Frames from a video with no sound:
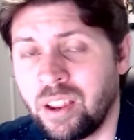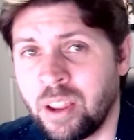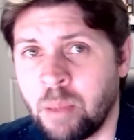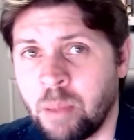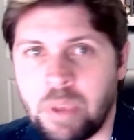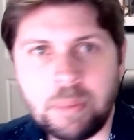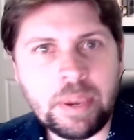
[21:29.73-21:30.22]

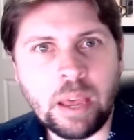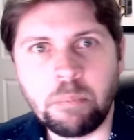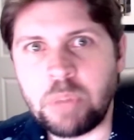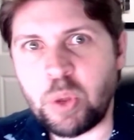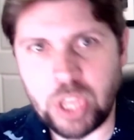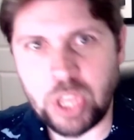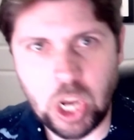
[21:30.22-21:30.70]
Maybe I'll
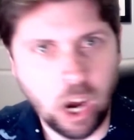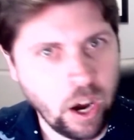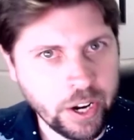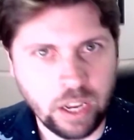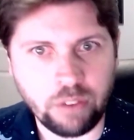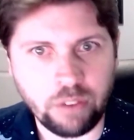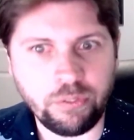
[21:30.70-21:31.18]
mute the
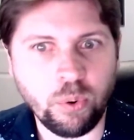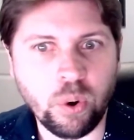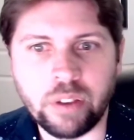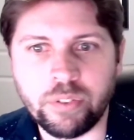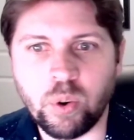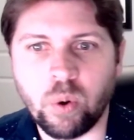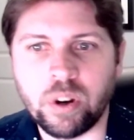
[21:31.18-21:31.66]
audio for it,
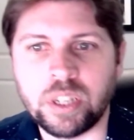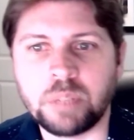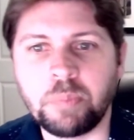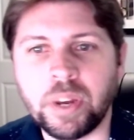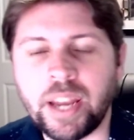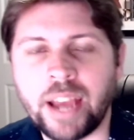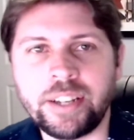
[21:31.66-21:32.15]
of course,
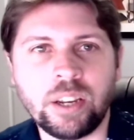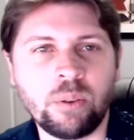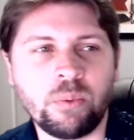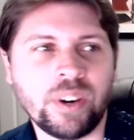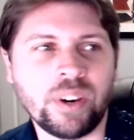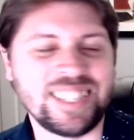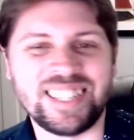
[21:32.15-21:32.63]
but I don't
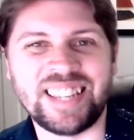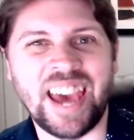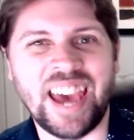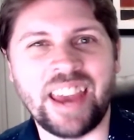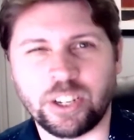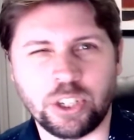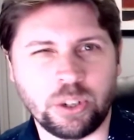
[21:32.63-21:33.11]
want a
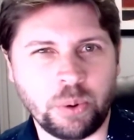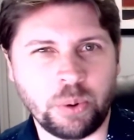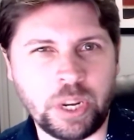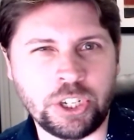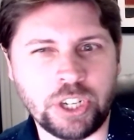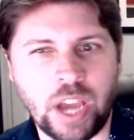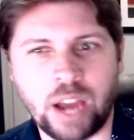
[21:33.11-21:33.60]
static
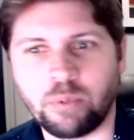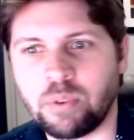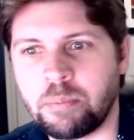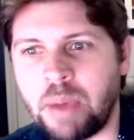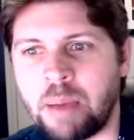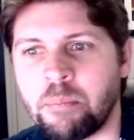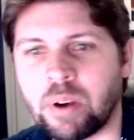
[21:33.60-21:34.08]
screenshot.
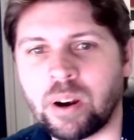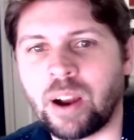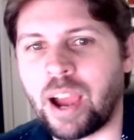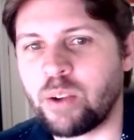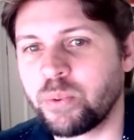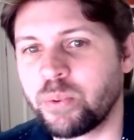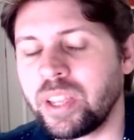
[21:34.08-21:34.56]
Remember, I
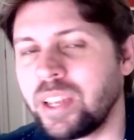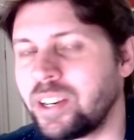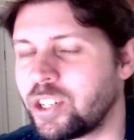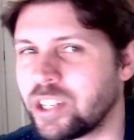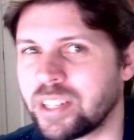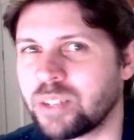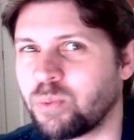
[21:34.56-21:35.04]
really
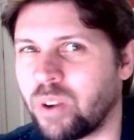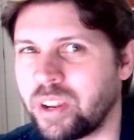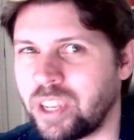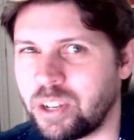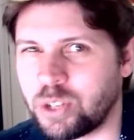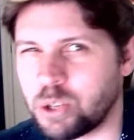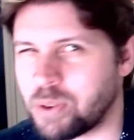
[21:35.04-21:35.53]
just want
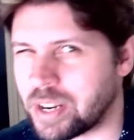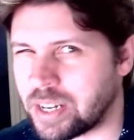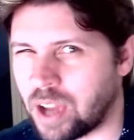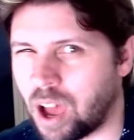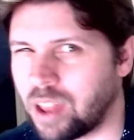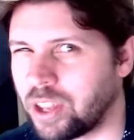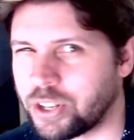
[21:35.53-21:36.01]
you to
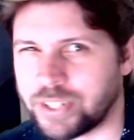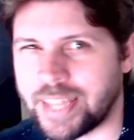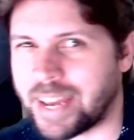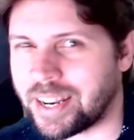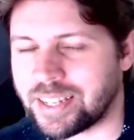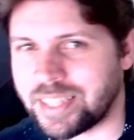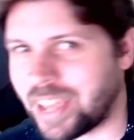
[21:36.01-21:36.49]
acknowledge that
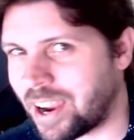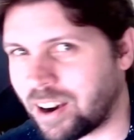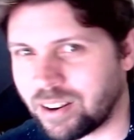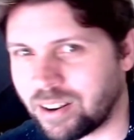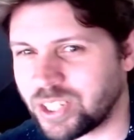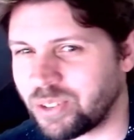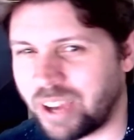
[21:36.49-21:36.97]
it's there,
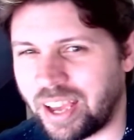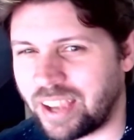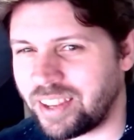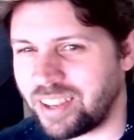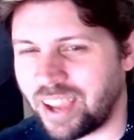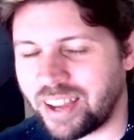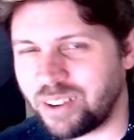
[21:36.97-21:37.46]
so
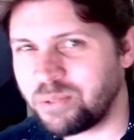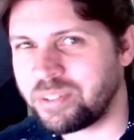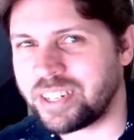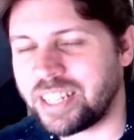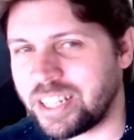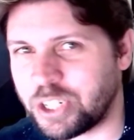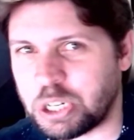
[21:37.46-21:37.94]
I don't
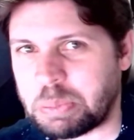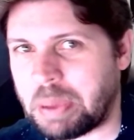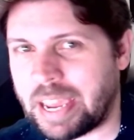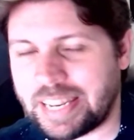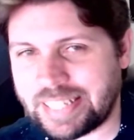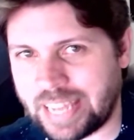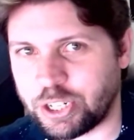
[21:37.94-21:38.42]
need you to pay
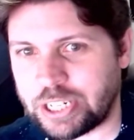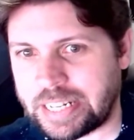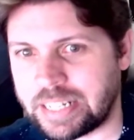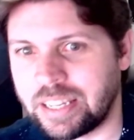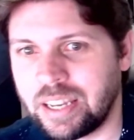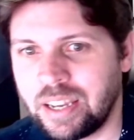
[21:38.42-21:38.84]
attention.